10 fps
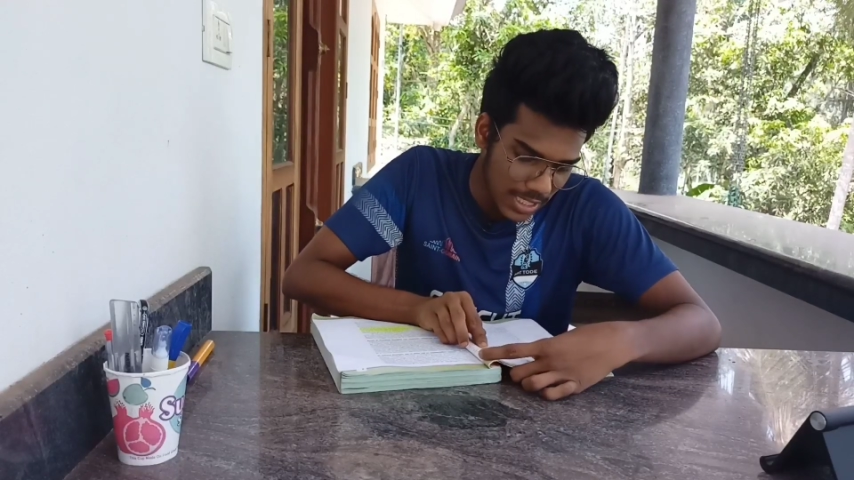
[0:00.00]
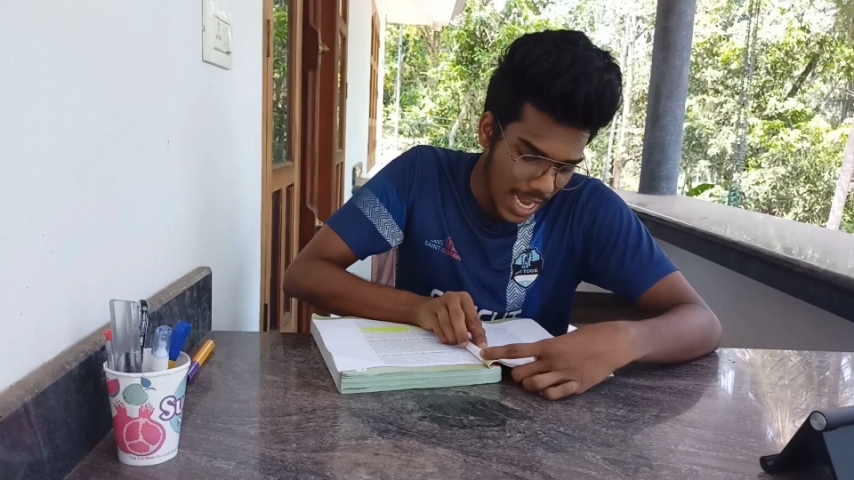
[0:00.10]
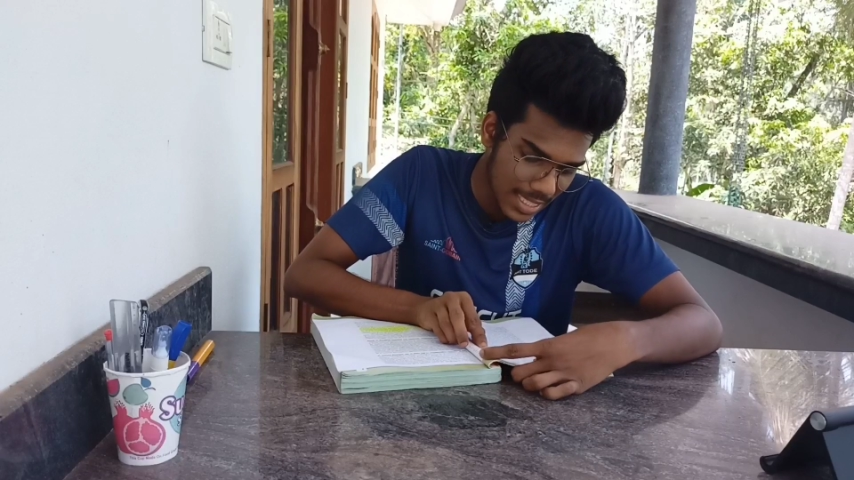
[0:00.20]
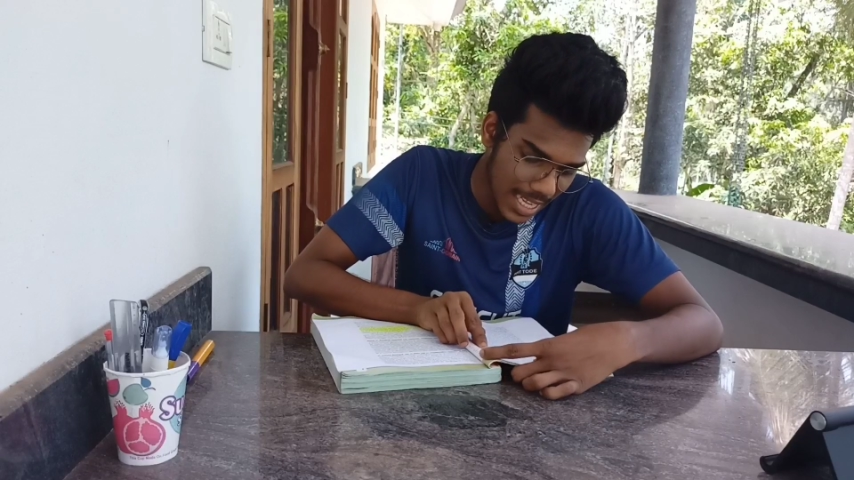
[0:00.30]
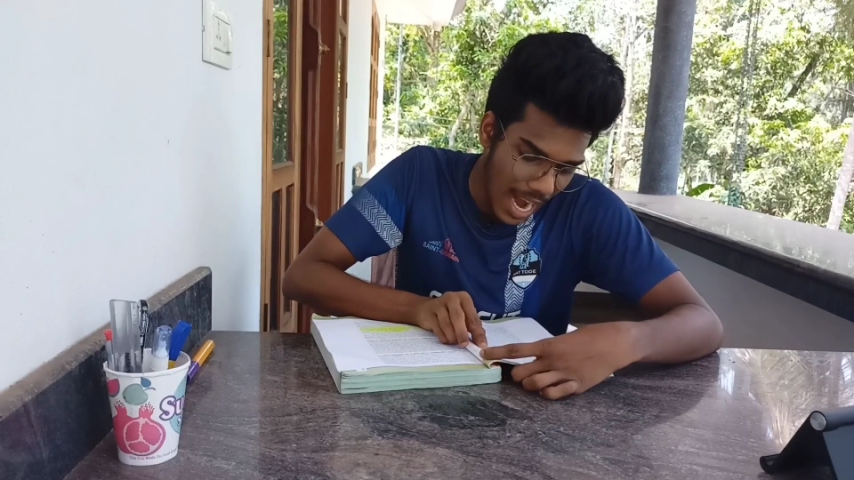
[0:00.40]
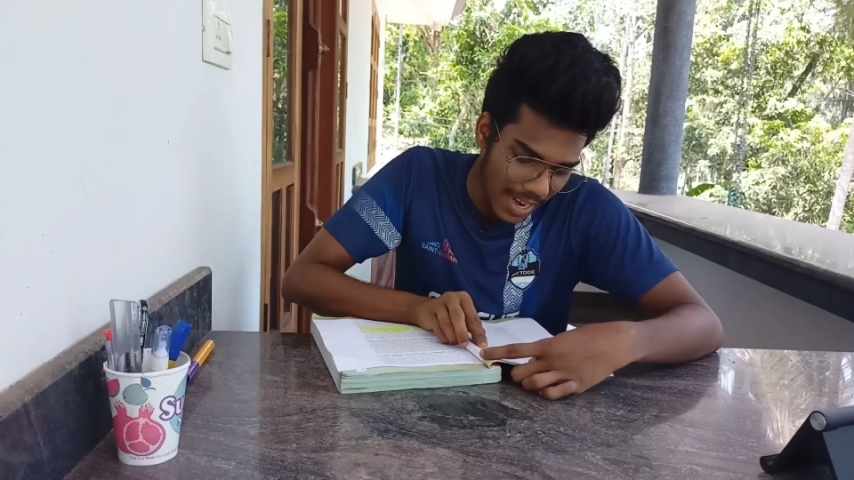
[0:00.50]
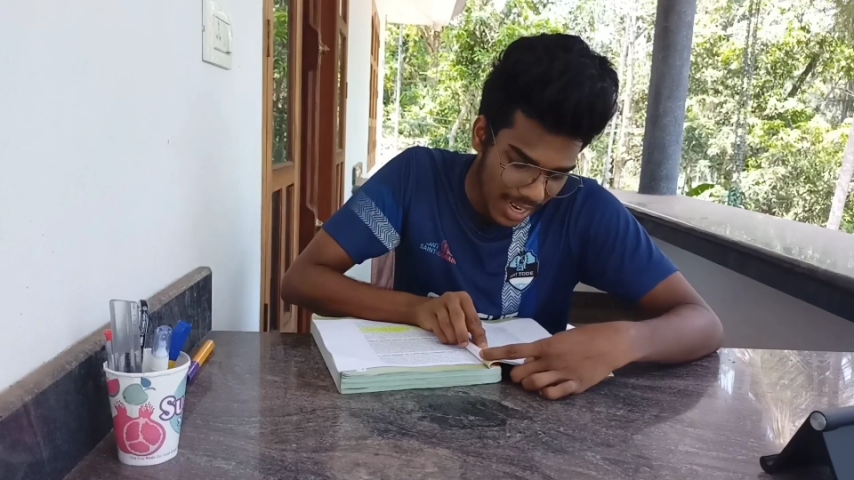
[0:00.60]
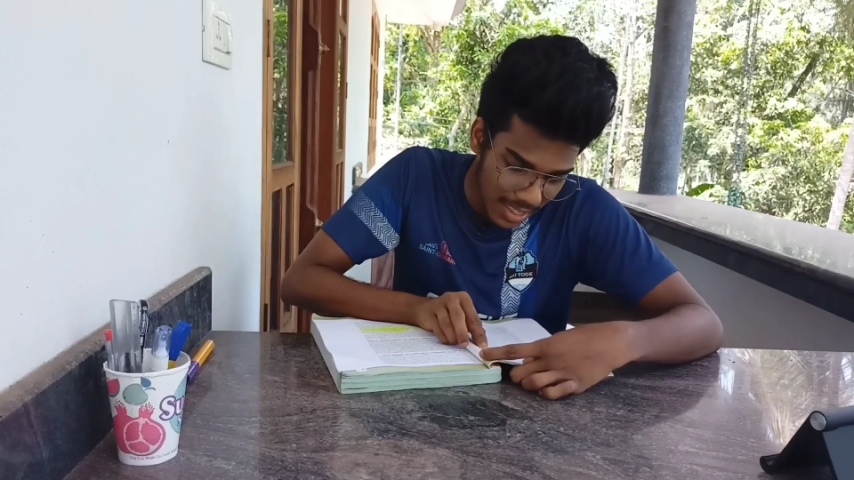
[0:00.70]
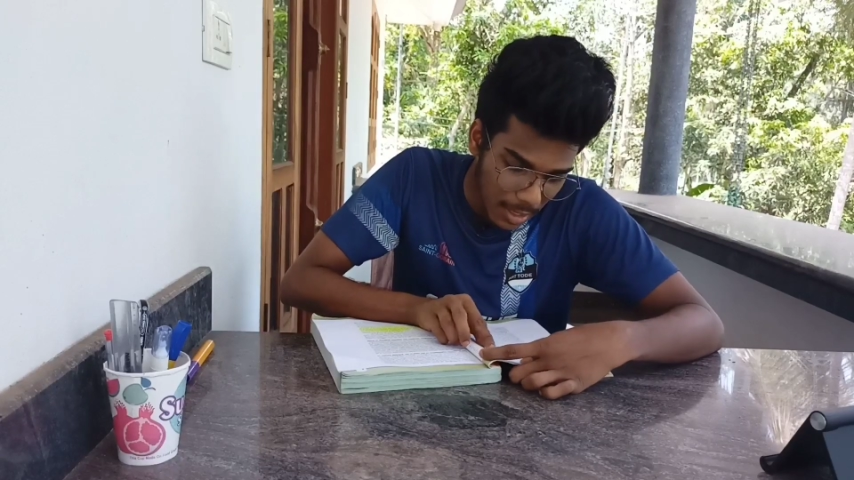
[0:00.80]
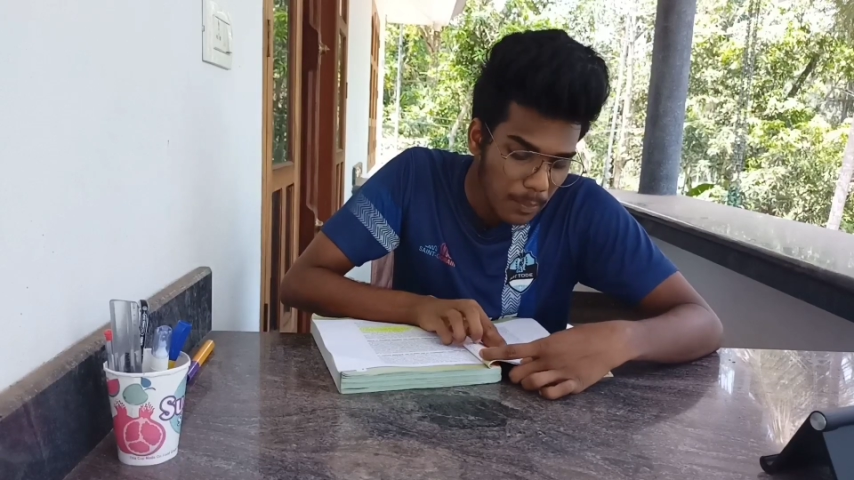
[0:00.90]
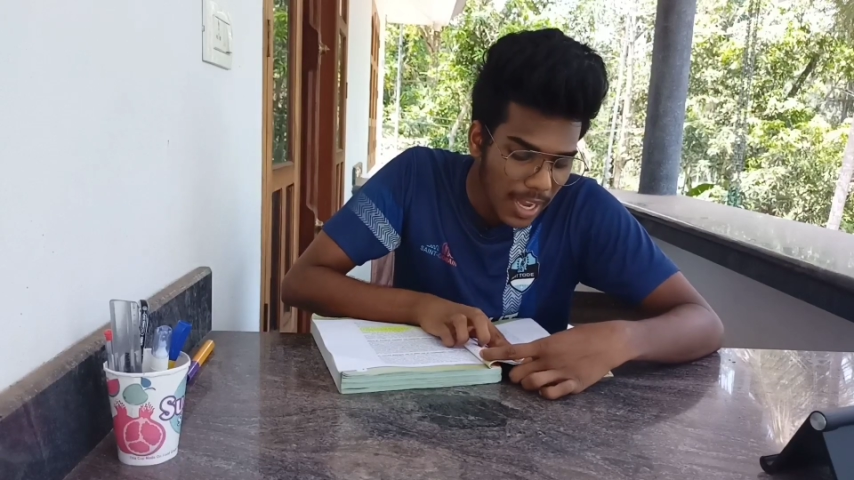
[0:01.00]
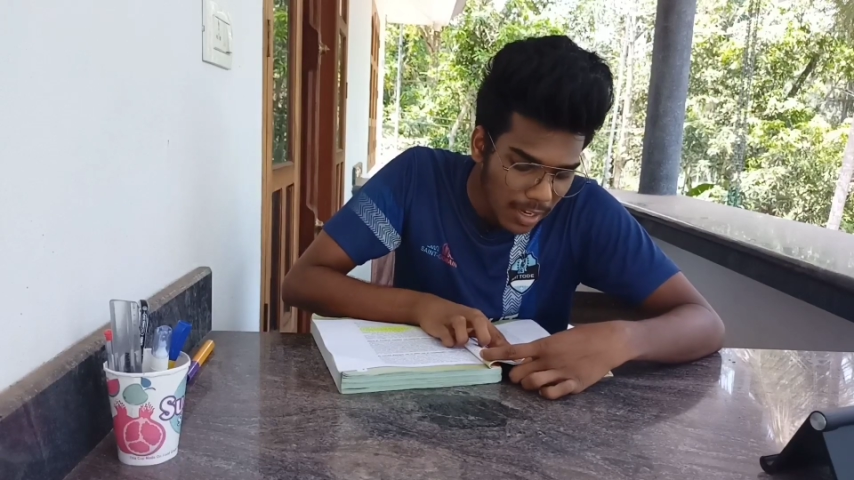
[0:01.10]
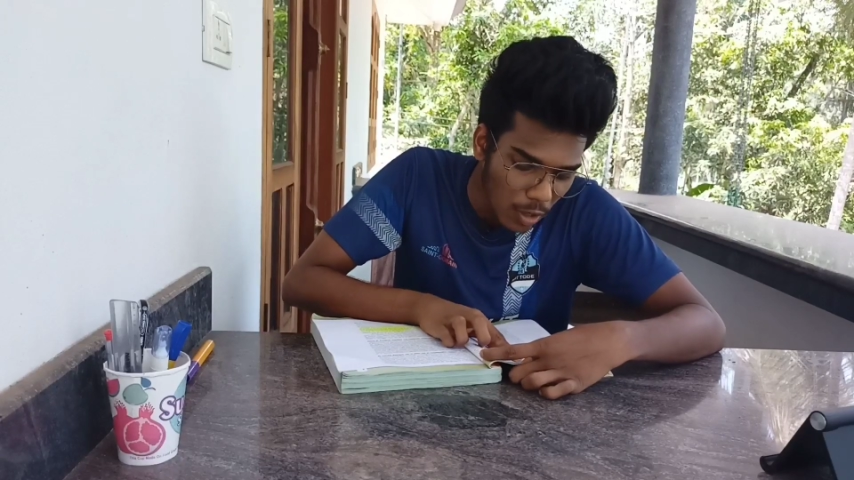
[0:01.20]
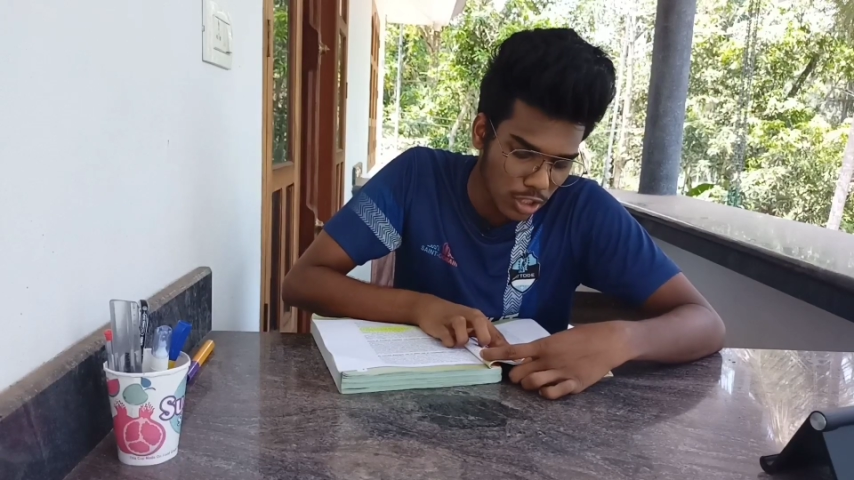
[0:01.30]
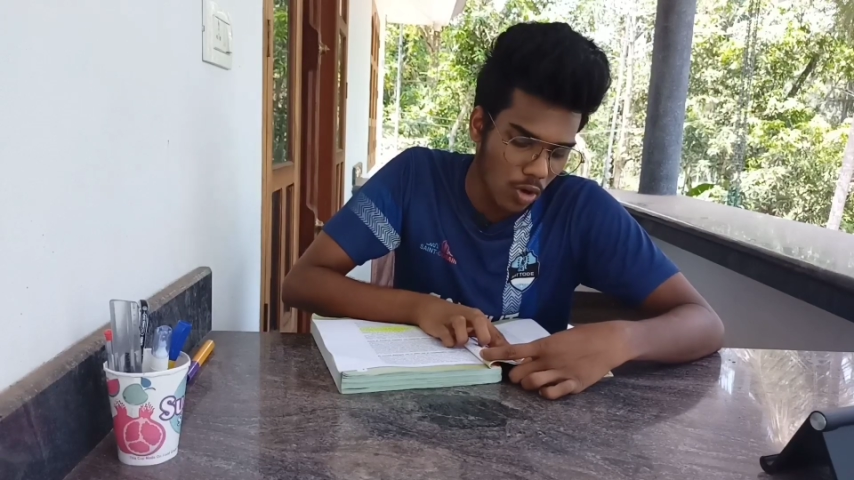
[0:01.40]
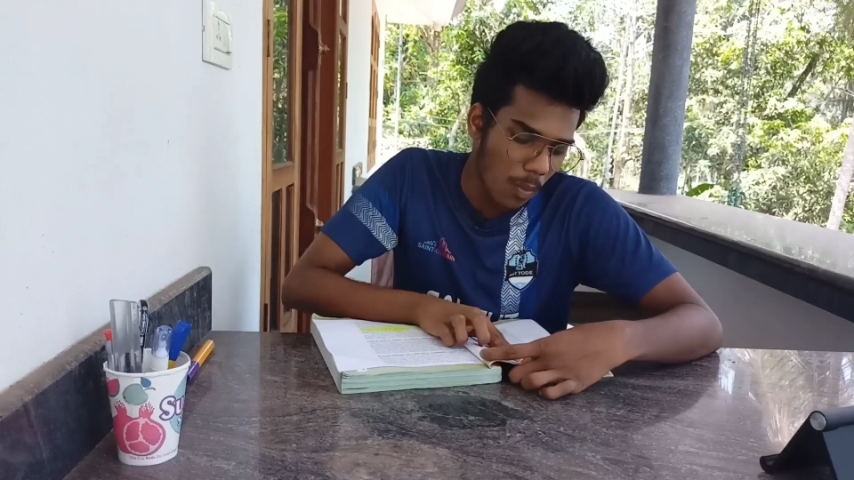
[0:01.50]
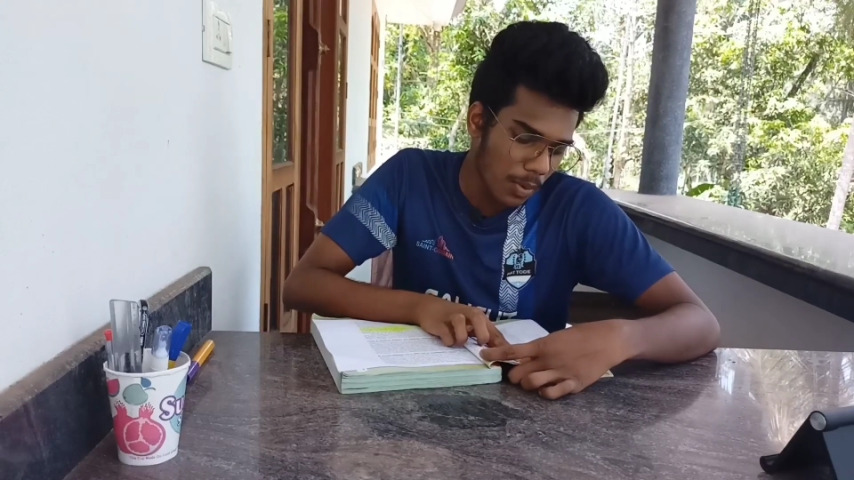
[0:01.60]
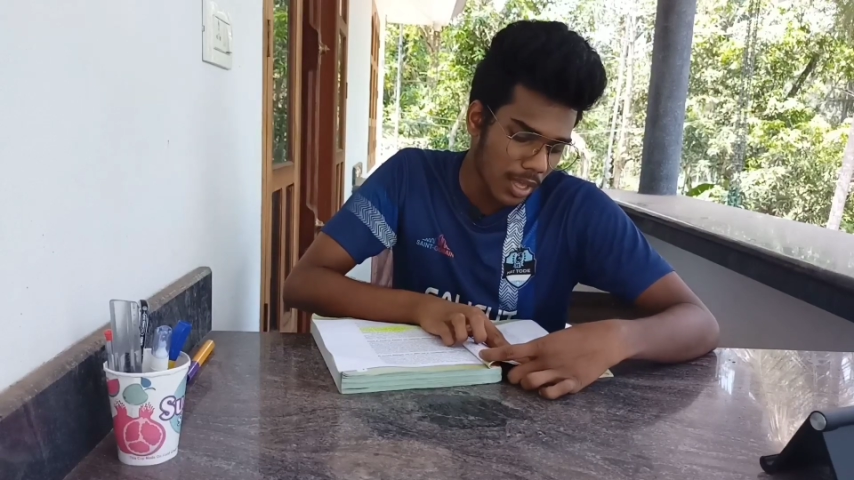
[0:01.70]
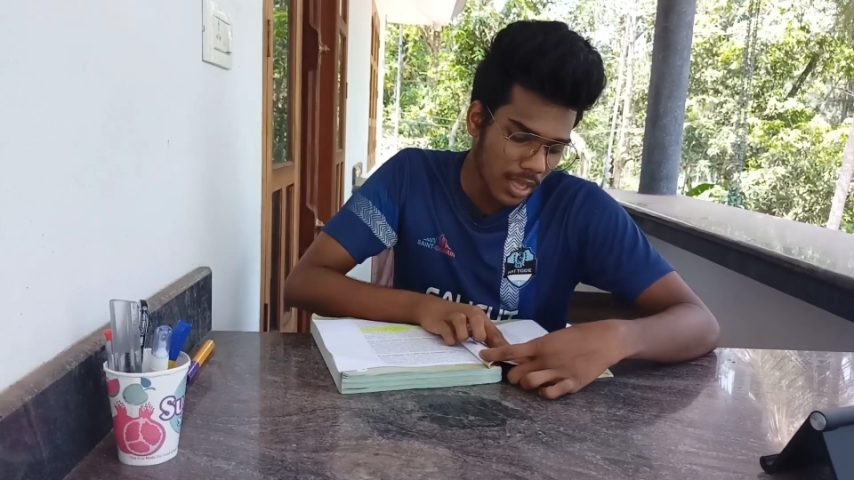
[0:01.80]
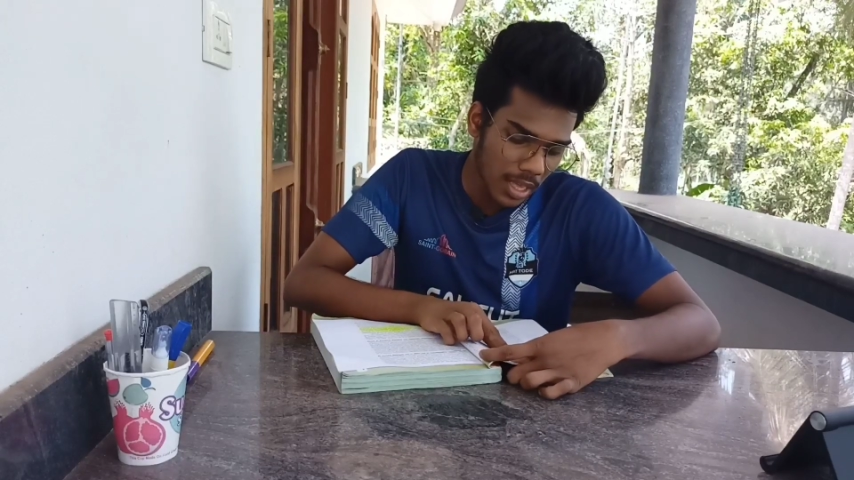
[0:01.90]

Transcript: cells under the microscope.